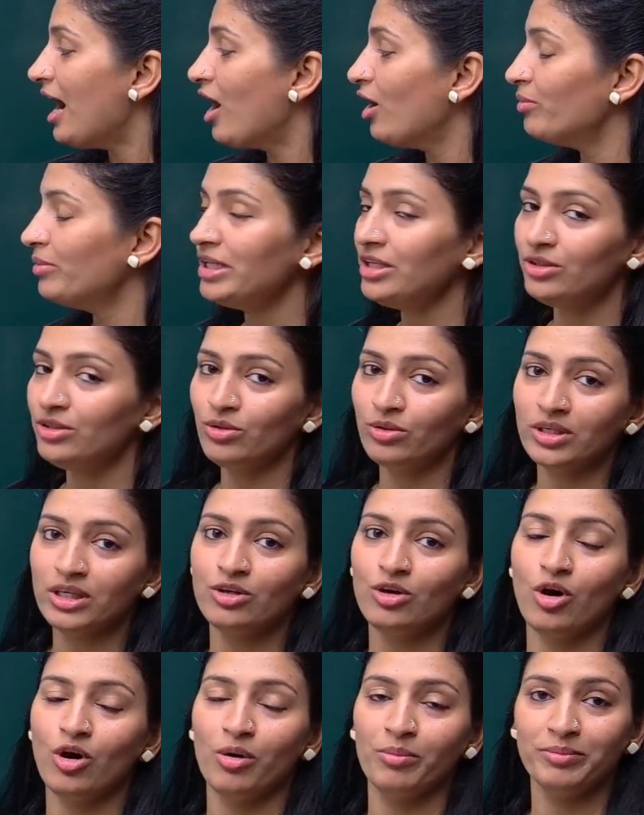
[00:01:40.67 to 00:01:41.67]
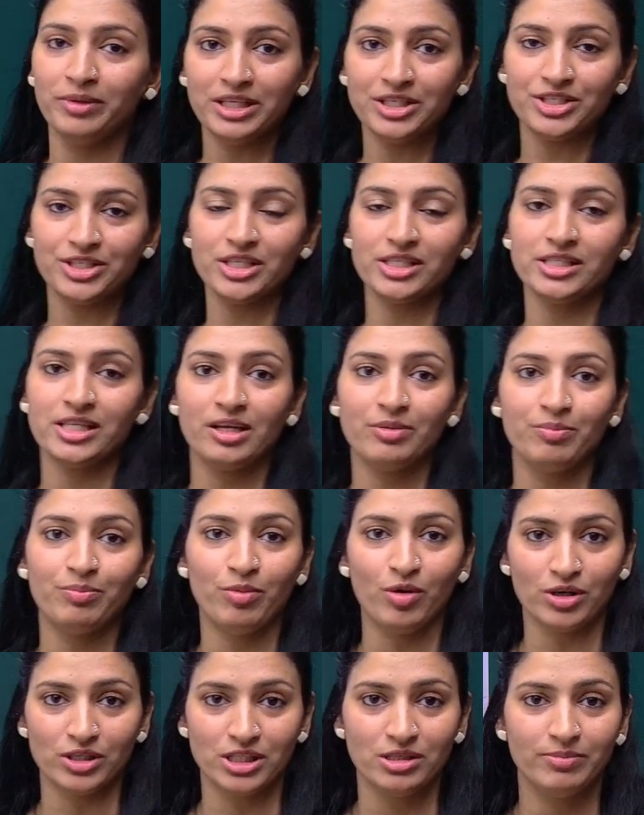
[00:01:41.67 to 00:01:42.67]
how many total combinations are
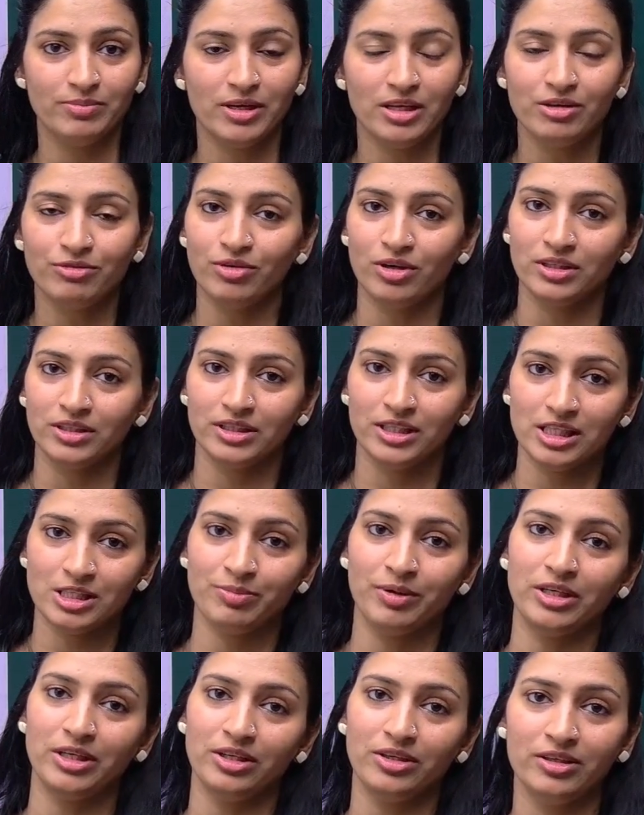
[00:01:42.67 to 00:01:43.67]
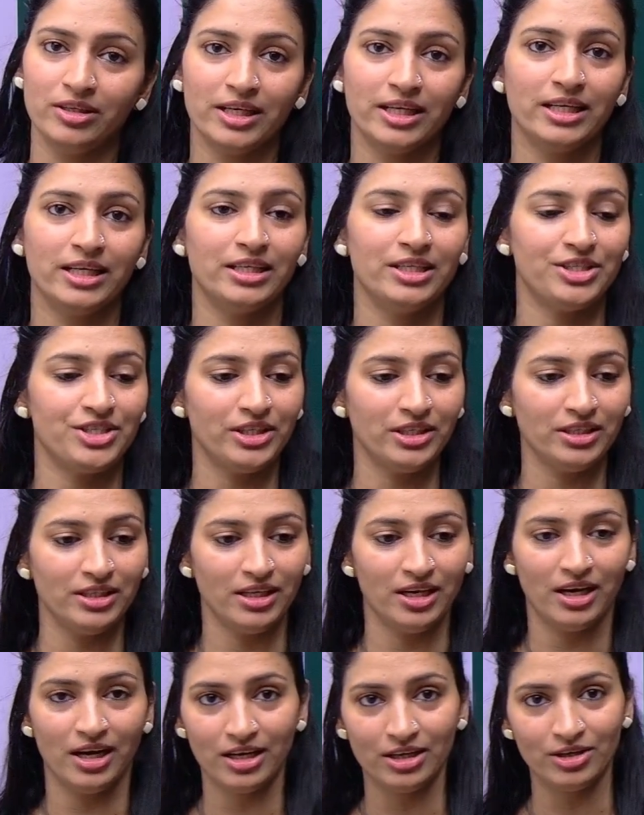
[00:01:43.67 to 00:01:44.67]
possible for this particular condition.
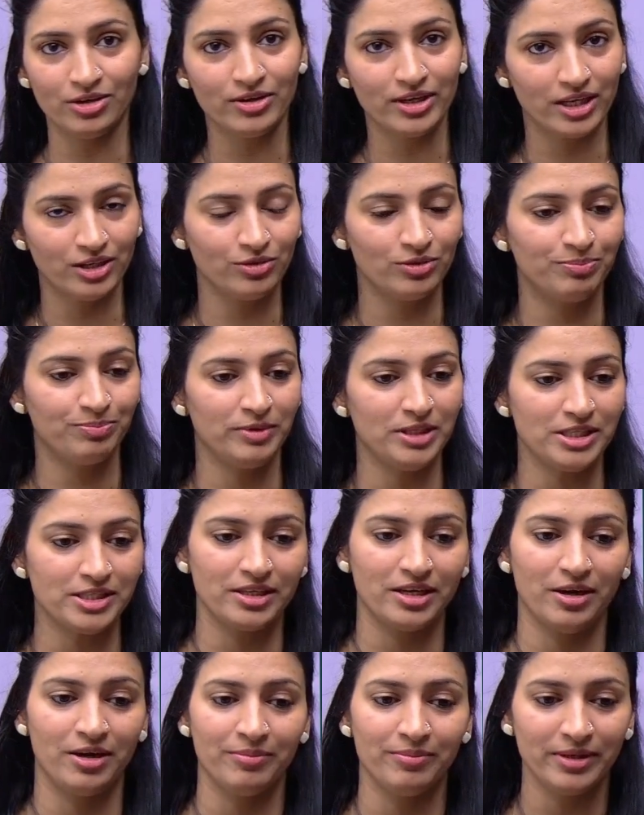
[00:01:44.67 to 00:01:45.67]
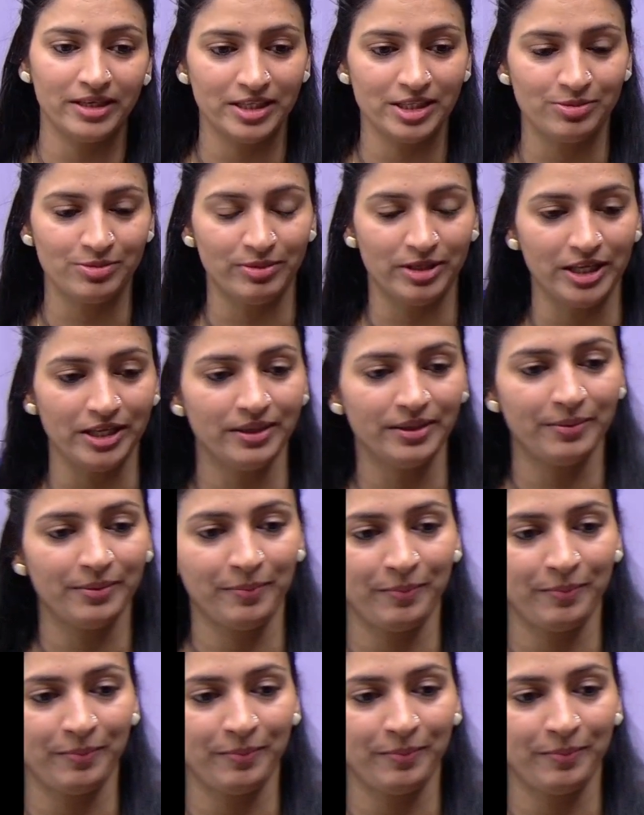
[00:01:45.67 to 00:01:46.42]
Arnav, can you please come and explain?